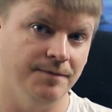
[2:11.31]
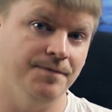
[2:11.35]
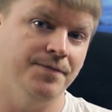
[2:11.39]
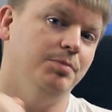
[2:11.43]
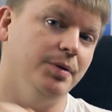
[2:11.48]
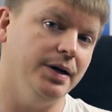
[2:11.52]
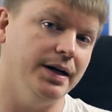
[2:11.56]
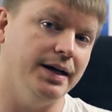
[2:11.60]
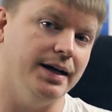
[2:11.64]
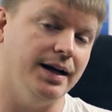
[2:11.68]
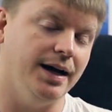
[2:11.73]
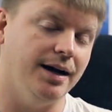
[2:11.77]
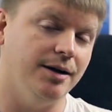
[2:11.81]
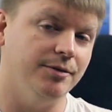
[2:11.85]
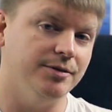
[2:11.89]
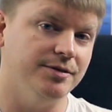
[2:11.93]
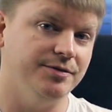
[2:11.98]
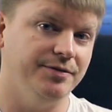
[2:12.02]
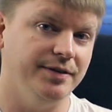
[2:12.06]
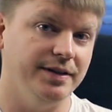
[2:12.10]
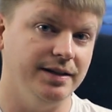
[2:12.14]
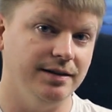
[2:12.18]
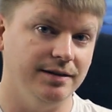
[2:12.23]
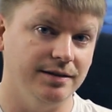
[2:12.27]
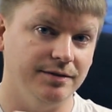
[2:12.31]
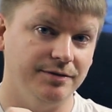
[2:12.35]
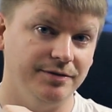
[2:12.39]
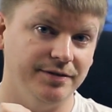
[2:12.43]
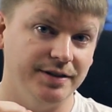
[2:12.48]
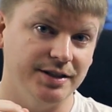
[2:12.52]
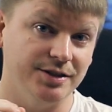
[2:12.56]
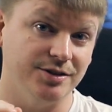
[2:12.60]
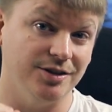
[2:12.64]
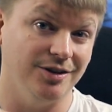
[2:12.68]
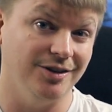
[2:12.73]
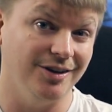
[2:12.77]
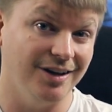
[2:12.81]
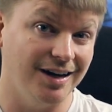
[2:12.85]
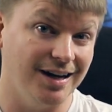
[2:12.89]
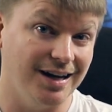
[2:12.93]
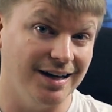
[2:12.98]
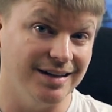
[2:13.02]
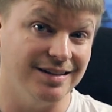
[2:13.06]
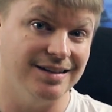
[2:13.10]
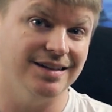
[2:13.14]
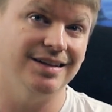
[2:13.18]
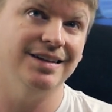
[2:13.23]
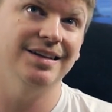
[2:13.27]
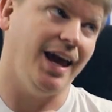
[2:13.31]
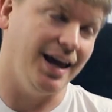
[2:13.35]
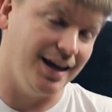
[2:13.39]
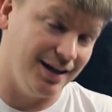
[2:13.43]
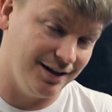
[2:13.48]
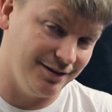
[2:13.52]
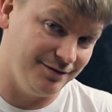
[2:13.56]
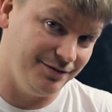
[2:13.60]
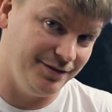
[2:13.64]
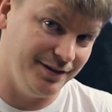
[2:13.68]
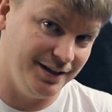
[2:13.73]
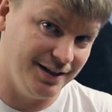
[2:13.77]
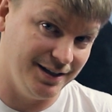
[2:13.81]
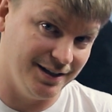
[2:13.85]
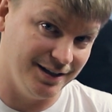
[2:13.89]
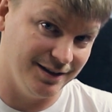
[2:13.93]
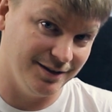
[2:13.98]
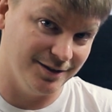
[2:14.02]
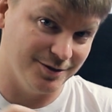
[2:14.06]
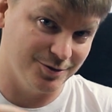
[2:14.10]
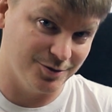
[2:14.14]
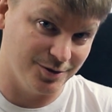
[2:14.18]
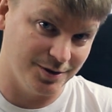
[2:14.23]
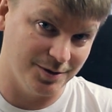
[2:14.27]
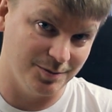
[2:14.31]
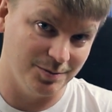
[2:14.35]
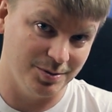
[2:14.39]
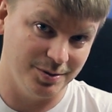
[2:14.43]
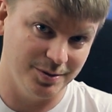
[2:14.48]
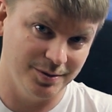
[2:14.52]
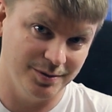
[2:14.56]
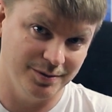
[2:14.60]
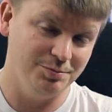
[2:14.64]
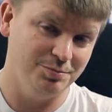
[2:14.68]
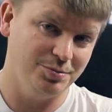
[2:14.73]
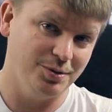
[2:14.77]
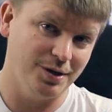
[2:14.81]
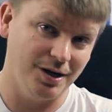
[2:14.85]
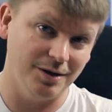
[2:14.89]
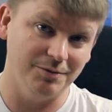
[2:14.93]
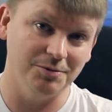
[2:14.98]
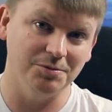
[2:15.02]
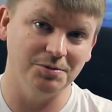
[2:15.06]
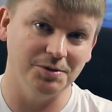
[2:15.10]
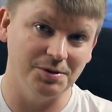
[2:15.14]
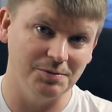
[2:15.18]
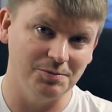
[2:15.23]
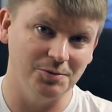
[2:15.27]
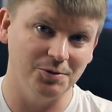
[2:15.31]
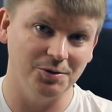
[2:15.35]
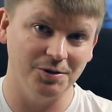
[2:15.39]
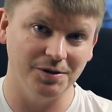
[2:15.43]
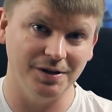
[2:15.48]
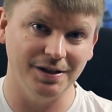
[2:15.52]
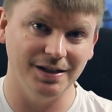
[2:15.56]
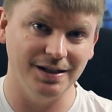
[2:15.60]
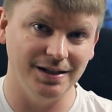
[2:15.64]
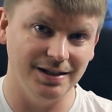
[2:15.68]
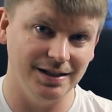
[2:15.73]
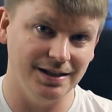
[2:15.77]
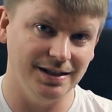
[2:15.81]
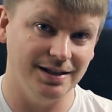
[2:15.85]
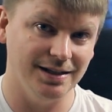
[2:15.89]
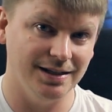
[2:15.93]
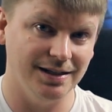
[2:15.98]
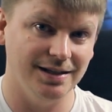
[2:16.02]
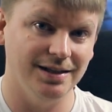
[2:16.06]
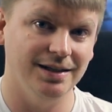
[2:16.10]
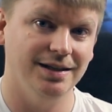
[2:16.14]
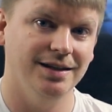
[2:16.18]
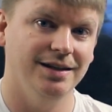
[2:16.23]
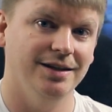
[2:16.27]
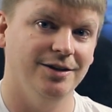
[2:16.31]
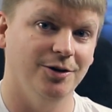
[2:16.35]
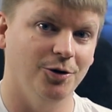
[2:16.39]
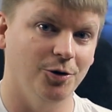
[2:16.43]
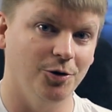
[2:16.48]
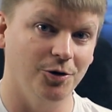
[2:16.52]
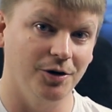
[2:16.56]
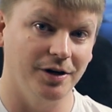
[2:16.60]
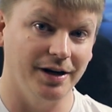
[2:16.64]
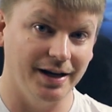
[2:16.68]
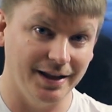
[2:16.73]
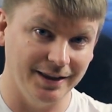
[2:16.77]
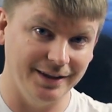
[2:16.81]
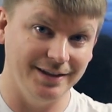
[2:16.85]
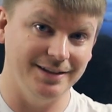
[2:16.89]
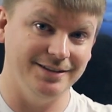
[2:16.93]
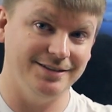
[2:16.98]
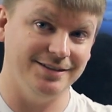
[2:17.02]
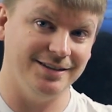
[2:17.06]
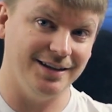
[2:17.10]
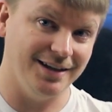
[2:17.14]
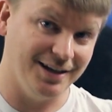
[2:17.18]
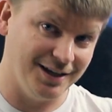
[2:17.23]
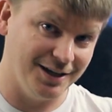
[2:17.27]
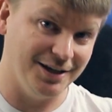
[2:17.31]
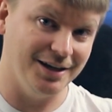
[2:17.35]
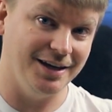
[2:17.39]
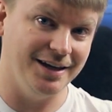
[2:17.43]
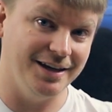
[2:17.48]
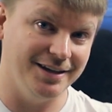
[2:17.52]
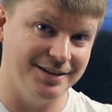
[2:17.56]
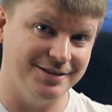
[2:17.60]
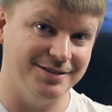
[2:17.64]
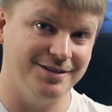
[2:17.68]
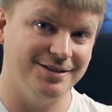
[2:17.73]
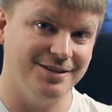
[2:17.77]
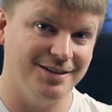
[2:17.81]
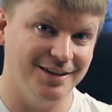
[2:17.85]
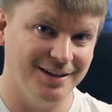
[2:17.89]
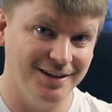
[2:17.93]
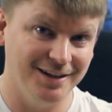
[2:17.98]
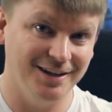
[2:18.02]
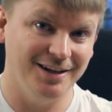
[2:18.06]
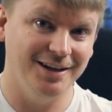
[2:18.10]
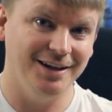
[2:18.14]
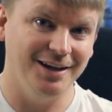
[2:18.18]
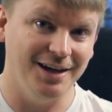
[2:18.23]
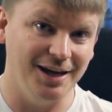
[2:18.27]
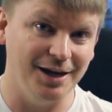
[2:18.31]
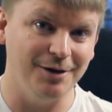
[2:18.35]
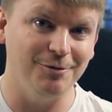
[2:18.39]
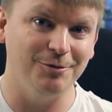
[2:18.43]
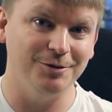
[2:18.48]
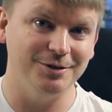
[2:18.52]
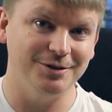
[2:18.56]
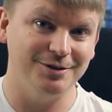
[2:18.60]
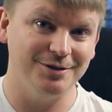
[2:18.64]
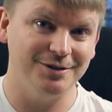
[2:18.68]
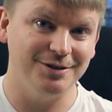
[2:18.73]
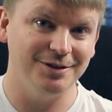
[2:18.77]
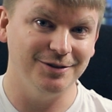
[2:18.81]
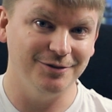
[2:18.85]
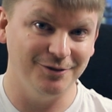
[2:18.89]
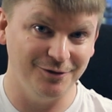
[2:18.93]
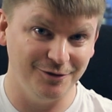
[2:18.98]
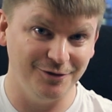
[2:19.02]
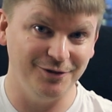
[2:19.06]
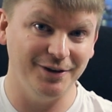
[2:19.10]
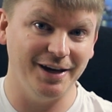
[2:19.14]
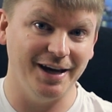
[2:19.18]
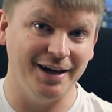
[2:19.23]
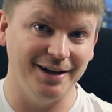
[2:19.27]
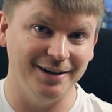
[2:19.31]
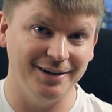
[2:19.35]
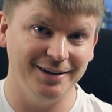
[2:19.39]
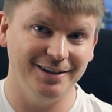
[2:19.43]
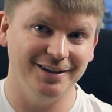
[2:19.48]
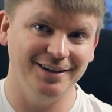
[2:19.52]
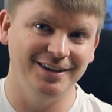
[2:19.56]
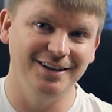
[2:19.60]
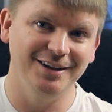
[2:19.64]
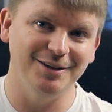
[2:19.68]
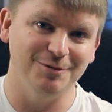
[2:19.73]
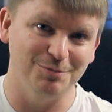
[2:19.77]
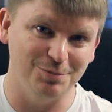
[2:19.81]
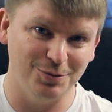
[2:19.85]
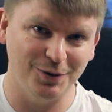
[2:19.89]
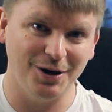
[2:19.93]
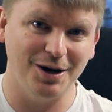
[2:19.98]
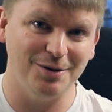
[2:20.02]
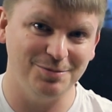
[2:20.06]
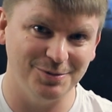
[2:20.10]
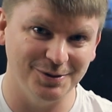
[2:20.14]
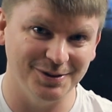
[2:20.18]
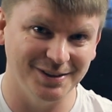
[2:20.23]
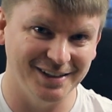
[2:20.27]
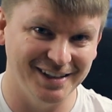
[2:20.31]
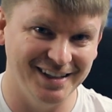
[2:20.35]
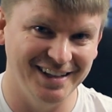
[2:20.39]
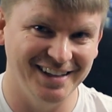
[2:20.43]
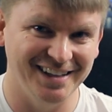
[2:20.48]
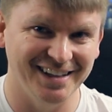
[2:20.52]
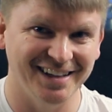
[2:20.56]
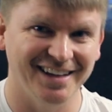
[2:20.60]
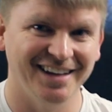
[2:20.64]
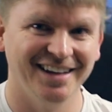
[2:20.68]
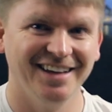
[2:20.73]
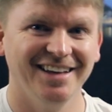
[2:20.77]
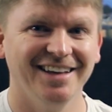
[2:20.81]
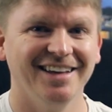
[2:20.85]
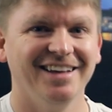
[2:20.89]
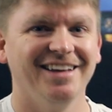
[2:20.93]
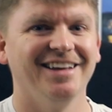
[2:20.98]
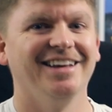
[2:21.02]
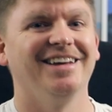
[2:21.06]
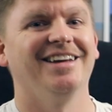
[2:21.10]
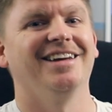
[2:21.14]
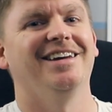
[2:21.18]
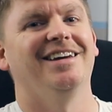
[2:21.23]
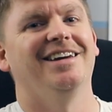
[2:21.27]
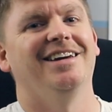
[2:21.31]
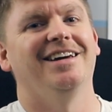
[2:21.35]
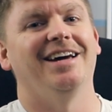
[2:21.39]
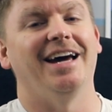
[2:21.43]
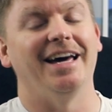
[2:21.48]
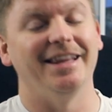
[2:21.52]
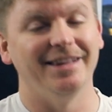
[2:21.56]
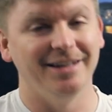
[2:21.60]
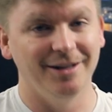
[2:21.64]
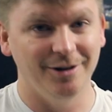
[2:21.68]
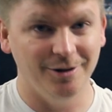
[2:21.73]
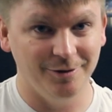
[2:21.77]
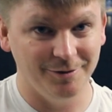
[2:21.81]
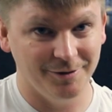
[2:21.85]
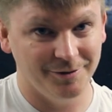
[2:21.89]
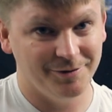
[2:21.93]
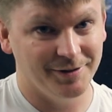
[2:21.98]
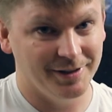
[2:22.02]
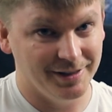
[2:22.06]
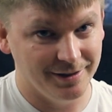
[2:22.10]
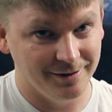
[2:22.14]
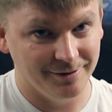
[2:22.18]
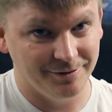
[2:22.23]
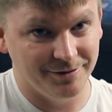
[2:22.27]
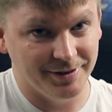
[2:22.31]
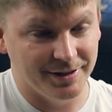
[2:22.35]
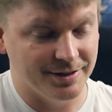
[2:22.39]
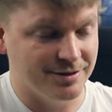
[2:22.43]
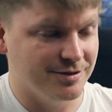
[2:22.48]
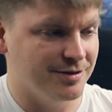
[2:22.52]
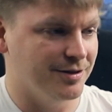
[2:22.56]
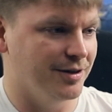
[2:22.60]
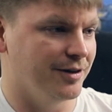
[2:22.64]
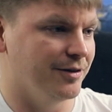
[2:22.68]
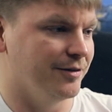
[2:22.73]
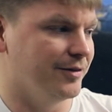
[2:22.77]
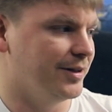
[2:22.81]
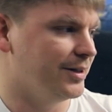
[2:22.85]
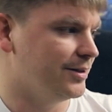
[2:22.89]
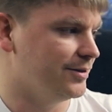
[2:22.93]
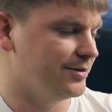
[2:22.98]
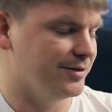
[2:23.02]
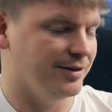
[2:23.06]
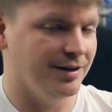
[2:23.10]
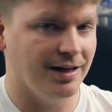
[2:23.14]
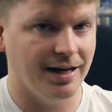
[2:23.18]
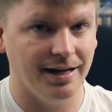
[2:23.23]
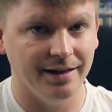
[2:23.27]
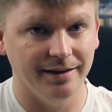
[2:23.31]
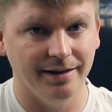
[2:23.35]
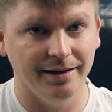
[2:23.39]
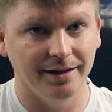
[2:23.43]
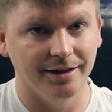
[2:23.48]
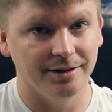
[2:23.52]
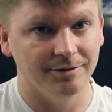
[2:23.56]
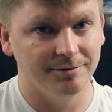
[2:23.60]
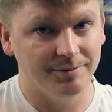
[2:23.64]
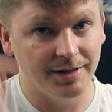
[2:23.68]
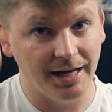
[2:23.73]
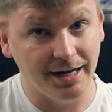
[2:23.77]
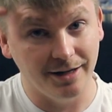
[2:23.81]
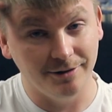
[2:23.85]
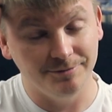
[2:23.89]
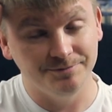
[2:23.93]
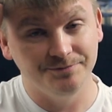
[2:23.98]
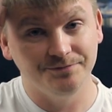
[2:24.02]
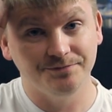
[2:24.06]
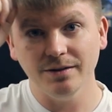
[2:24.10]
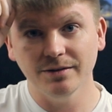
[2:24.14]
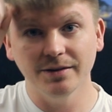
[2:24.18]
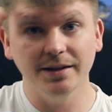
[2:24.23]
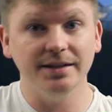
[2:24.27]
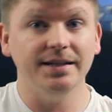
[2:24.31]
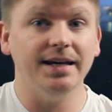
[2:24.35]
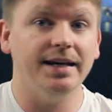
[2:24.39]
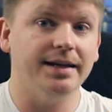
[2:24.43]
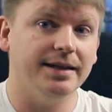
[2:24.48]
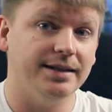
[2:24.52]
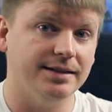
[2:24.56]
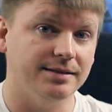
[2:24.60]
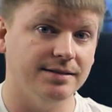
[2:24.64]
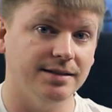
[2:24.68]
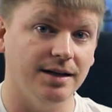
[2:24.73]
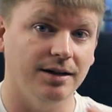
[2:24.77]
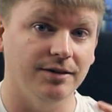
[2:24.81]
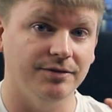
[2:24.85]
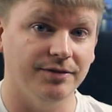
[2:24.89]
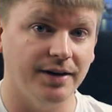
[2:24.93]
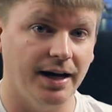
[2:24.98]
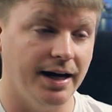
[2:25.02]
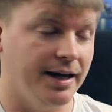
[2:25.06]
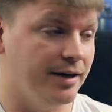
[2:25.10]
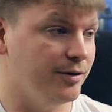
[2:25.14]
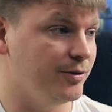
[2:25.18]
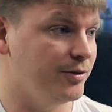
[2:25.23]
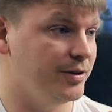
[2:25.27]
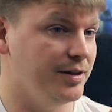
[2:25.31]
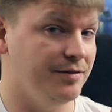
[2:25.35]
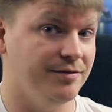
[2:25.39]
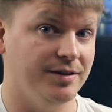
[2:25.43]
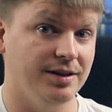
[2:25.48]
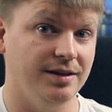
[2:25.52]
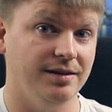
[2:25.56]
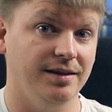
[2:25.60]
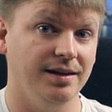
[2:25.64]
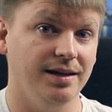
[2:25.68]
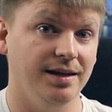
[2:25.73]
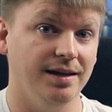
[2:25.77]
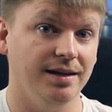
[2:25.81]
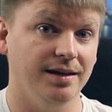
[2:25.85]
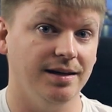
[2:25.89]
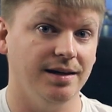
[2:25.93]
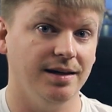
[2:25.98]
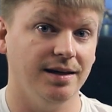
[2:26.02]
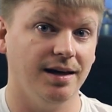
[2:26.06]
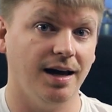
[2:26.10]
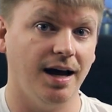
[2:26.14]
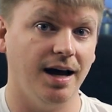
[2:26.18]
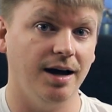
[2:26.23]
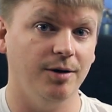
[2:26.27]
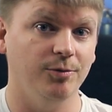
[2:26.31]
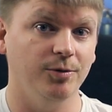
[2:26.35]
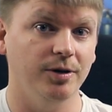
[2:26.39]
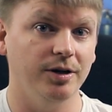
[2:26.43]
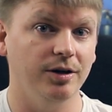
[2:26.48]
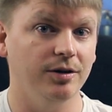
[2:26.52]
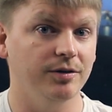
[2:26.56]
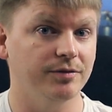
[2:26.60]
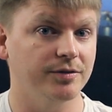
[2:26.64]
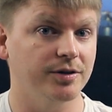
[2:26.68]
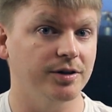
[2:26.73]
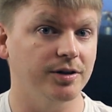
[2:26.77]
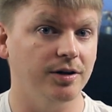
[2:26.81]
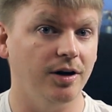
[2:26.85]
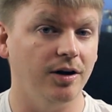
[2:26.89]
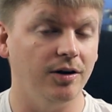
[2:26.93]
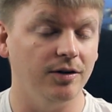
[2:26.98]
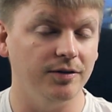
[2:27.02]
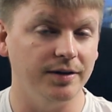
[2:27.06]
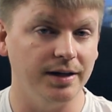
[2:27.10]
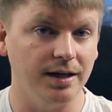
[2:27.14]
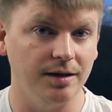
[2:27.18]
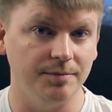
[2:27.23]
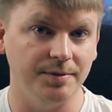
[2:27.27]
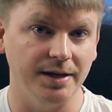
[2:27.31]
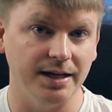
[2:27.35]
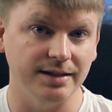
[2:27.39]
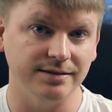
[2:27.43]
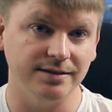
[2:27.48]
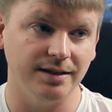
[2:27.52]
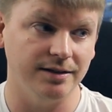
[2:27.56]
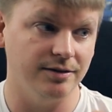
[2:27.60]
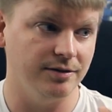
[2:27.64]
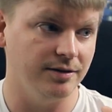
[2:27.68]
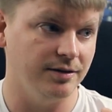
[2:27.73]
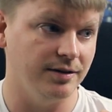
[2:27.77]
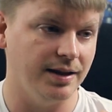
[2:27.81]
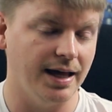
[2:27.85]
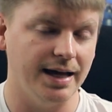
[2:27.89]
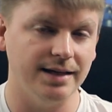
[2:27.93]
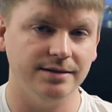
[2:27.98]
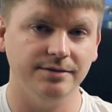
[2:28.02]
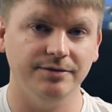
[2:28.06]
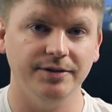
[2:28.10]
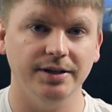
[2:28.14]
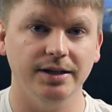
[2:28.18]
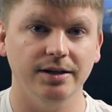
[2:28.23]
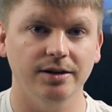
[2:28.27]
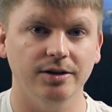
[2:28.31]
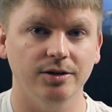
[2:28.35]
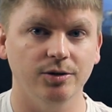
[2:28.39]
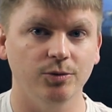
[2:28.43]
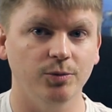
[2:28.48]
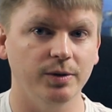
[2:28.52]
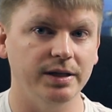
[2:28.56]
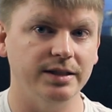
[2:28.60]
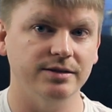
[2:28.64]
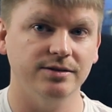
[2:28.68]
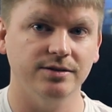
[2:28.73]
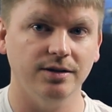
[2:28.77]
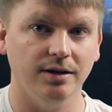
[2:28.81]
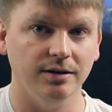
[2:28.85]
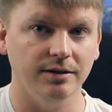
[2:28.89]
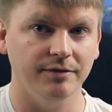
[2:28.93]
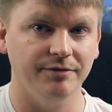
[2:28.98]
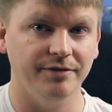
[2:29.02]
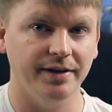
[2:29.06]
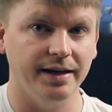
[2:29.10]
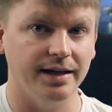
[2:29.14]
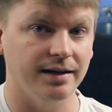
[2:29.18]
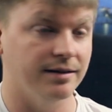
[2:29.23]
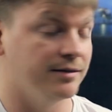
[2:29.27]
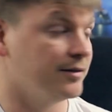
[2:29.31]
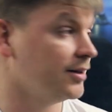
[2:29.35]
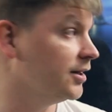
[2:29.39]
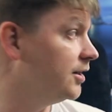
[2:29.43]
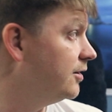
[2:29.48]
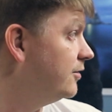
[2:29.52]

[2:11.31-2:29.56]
But I was feeding the fish a lot and feeding the shrimp probably more than it needed, or at least it was fed properly, and then overfeeding the fish. So there's a lot there. Now, the tank itself, I don't even think I went over all the updates. I know the last video we installed the fan.